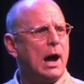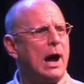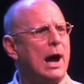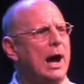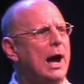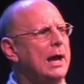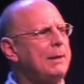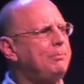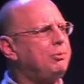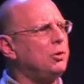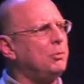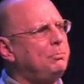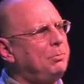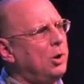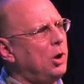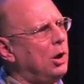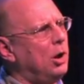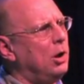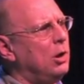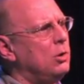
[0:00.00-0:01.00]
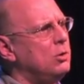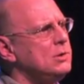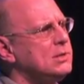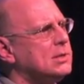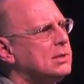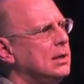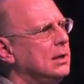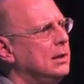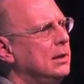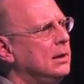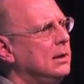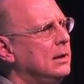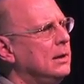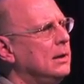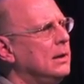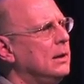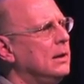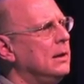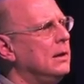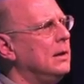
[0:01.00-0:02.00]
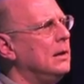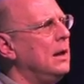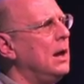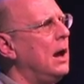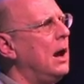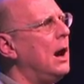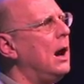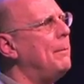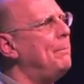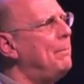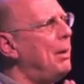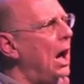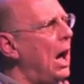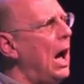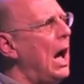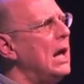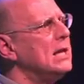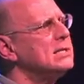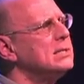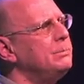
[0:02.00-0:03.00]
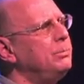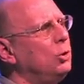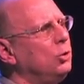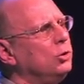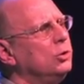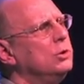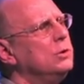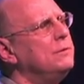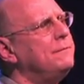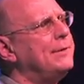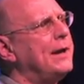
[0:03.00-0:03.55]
I propose a possible new